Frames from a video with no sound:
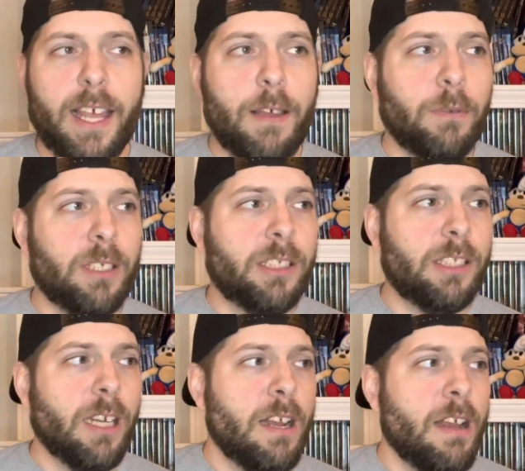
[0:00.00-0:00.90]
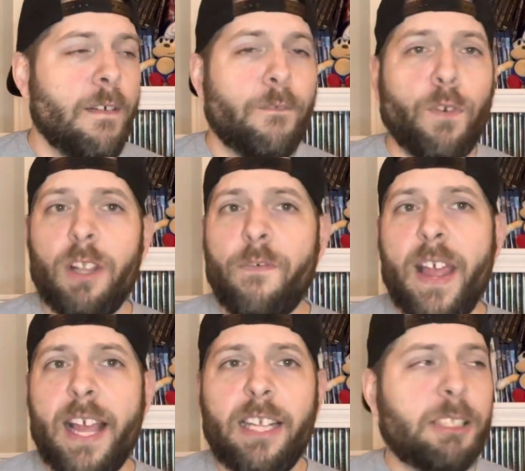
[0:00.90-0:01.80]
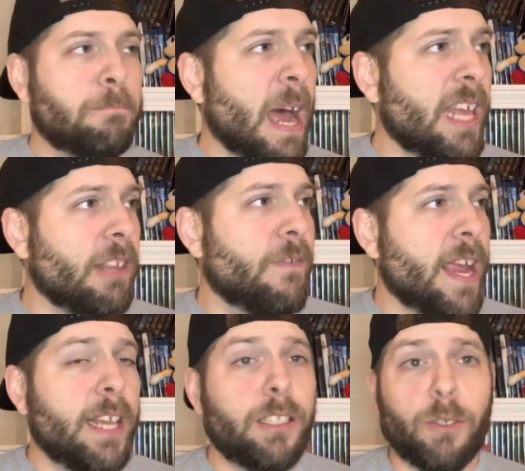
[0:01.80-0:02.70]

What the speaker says: It was for the fans, by the fans,